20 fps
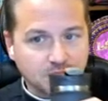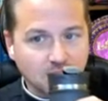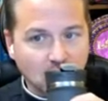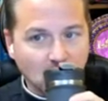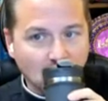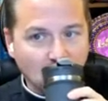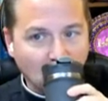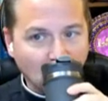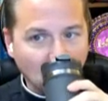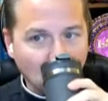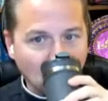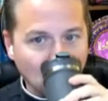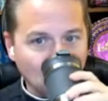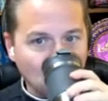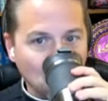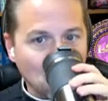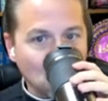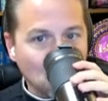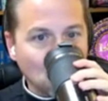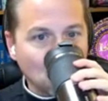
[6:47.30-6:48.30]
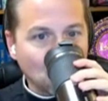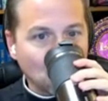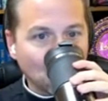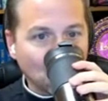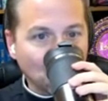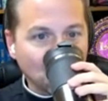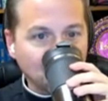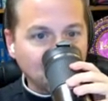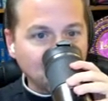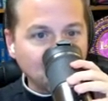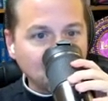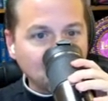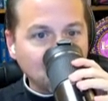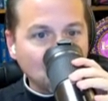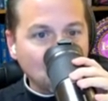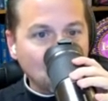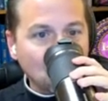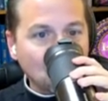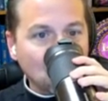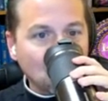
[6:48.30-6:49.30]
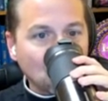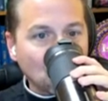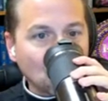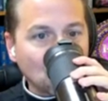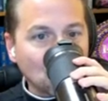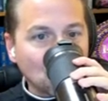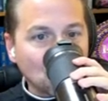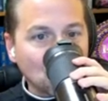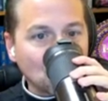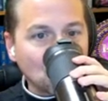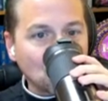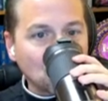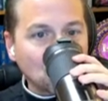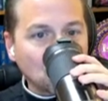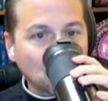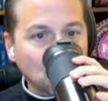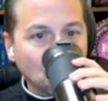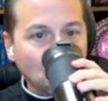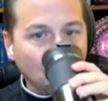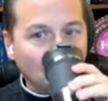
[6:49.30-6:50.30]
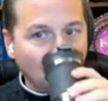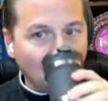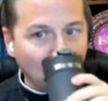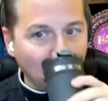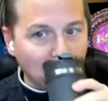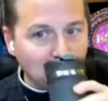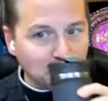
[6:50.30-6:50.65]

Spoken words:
(silence)